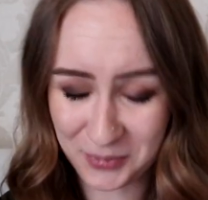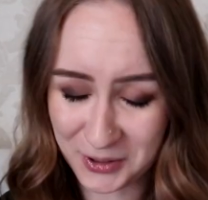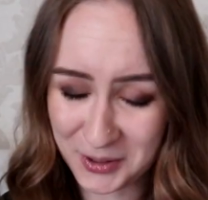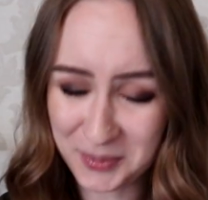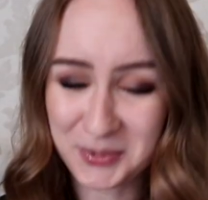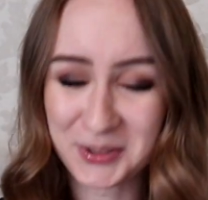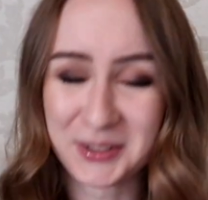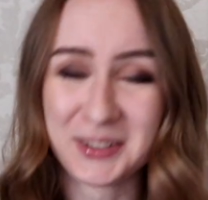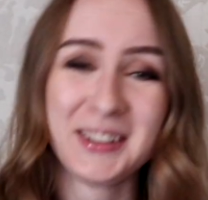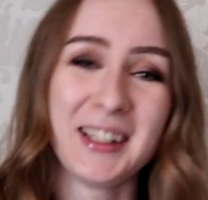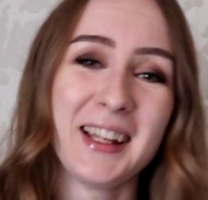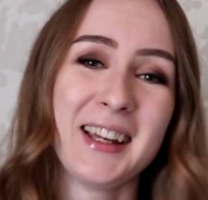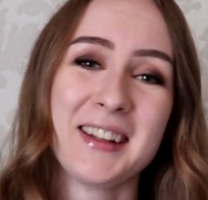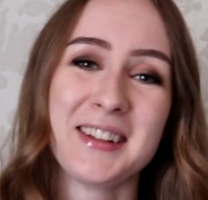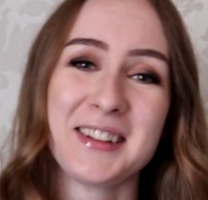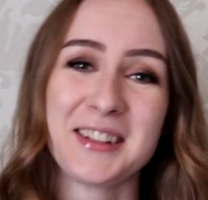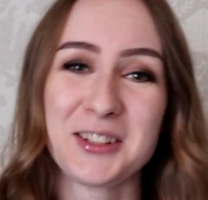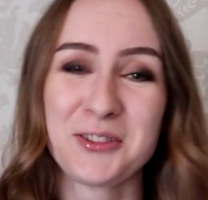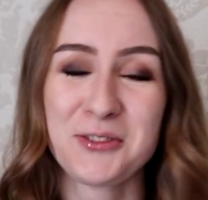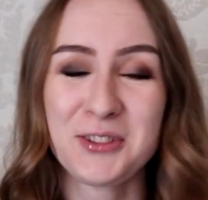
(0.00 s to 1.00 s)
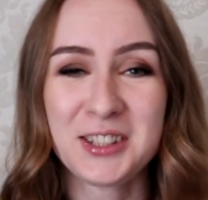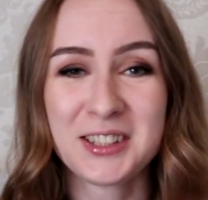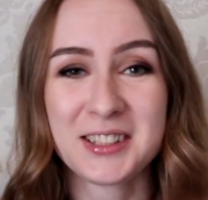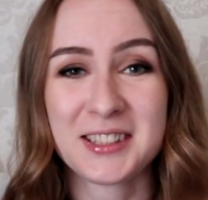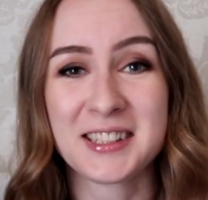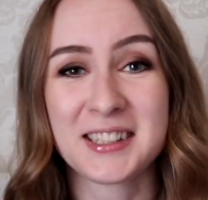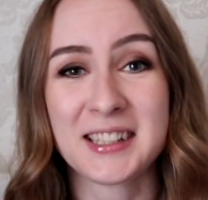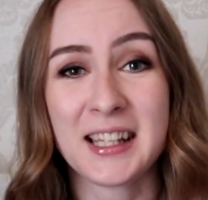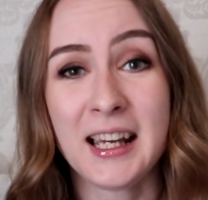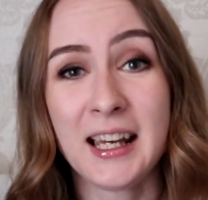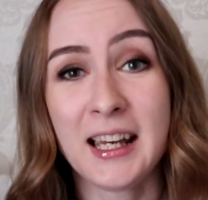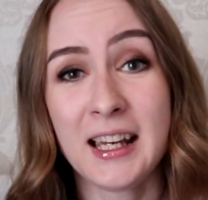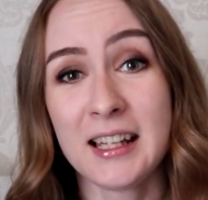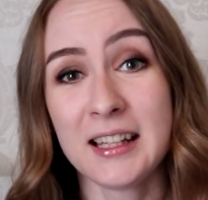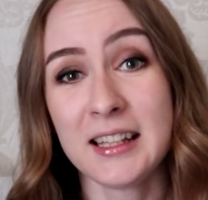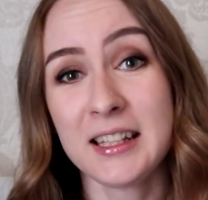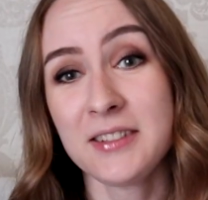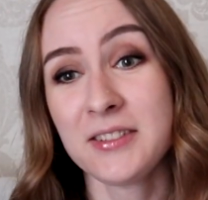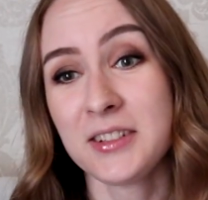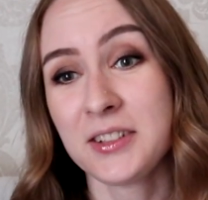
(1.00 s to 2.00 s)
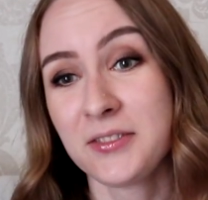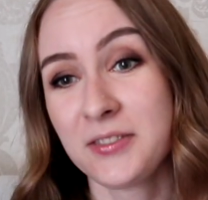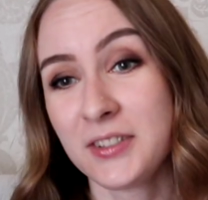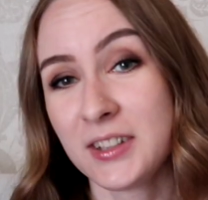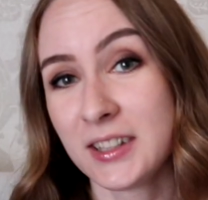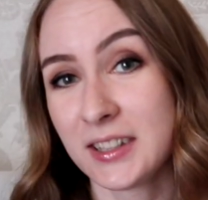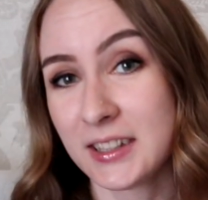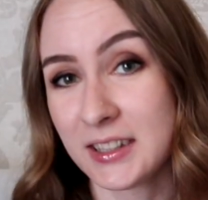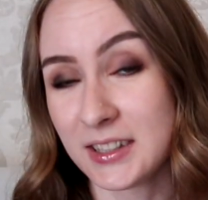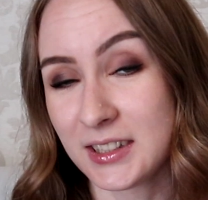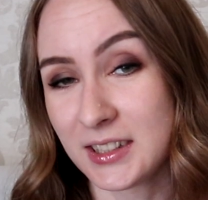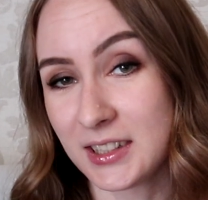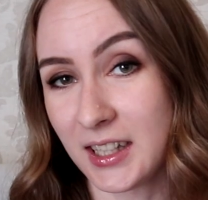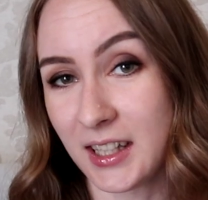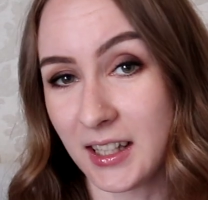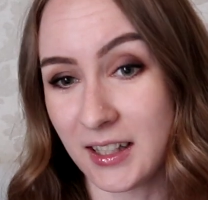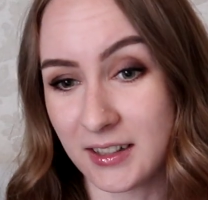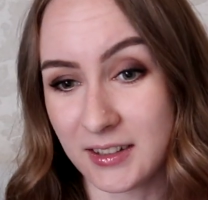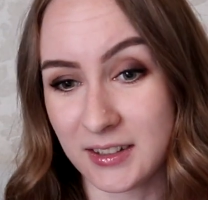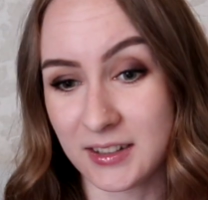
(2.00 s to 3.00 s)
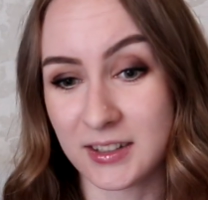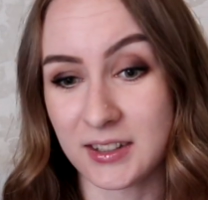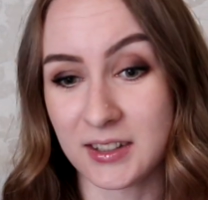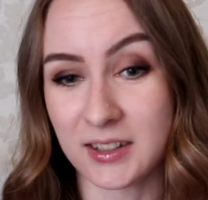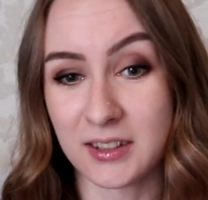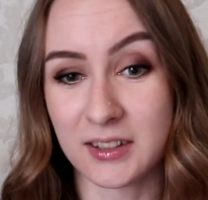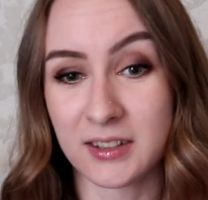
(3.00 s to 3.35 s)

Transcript: people and the readers live in Finland, and